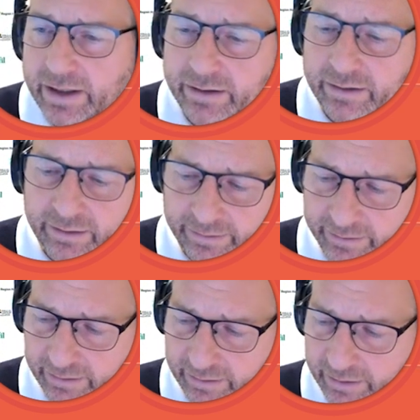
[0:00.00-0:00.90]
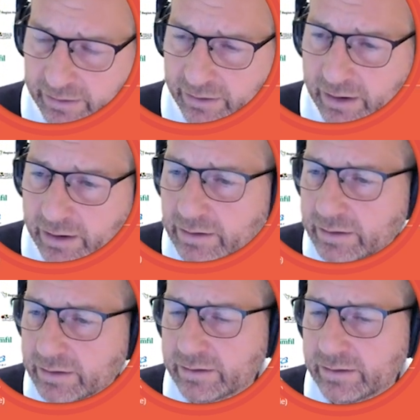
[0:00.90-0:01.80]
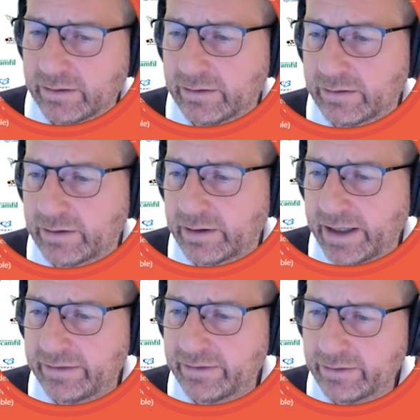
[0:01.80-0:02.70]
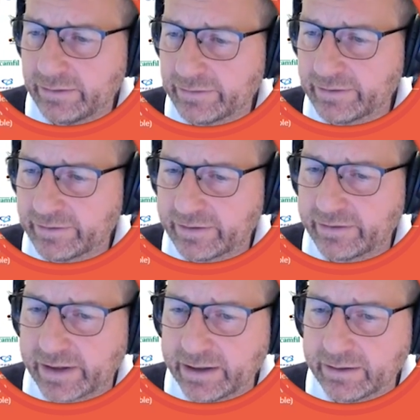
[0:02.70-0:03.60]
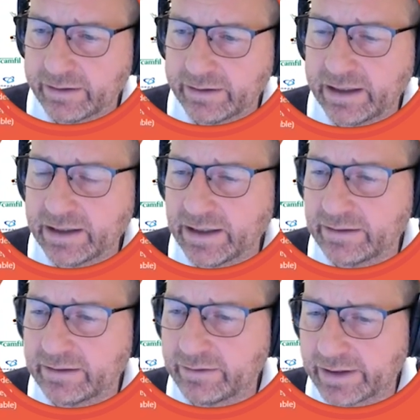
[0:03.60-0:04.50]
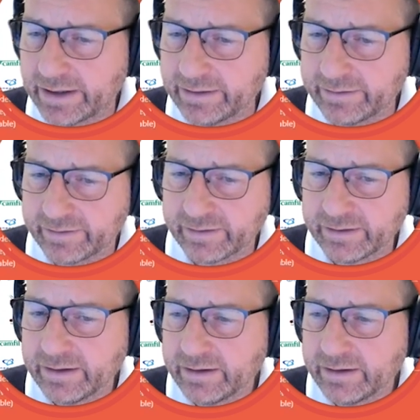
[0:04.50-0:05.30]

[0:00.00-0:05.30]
can grant your end users the right, delegated rights